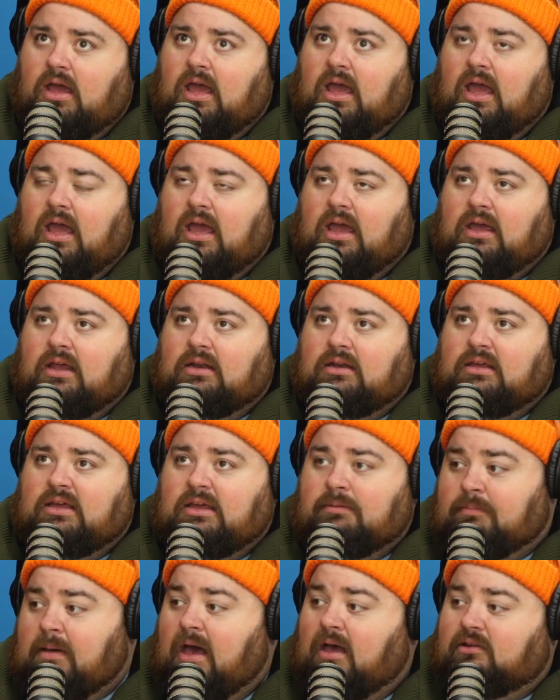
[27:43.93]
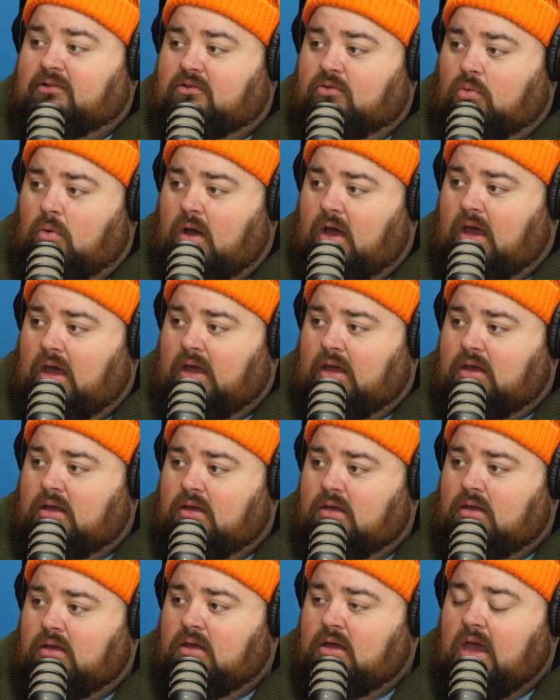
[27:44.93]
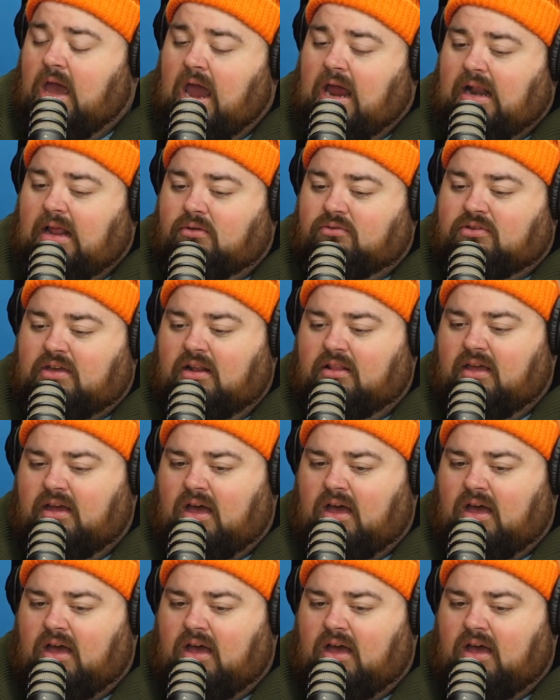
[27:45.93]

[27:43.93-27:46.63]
and he passed away, and it was kind of